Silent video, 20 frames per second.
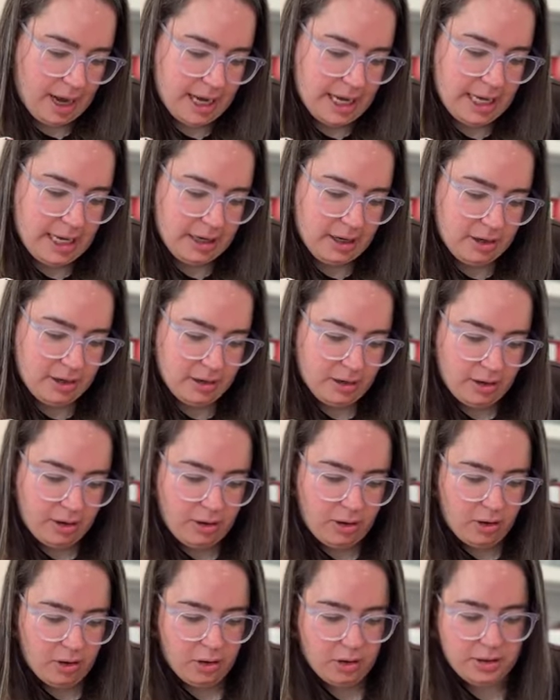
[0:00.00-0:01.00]
I hear
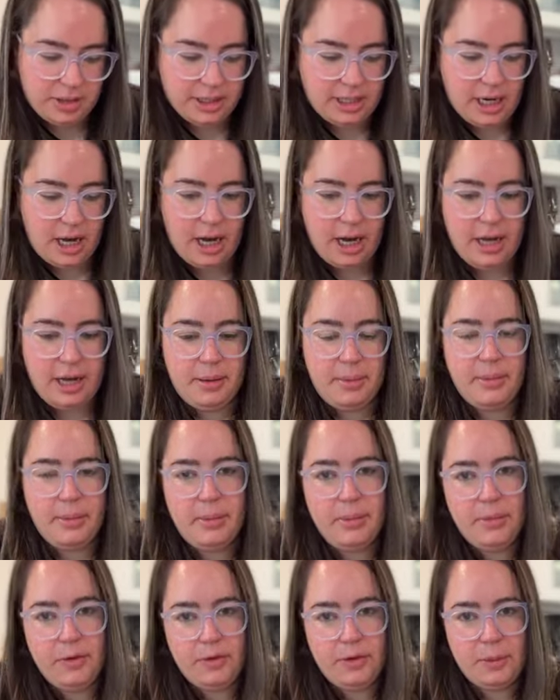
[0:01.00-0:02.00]
all the
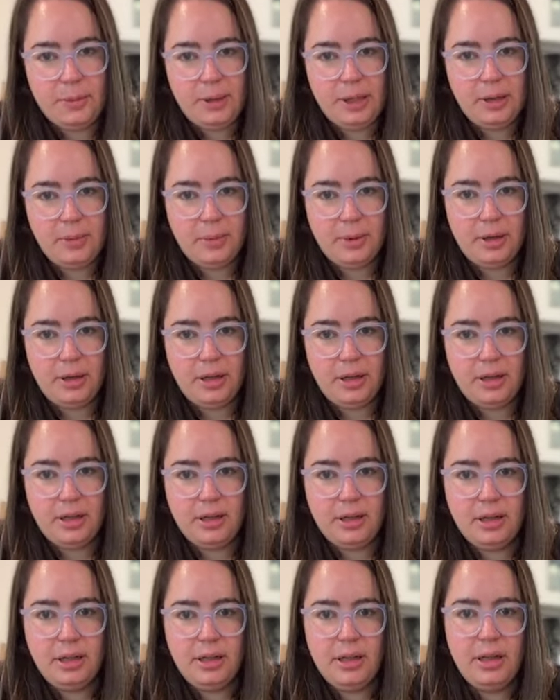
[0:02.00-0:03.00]
time from
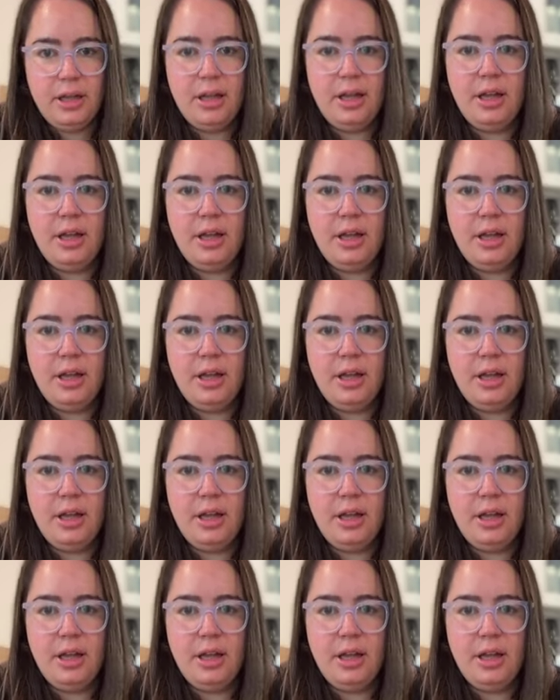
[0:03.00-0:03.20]
people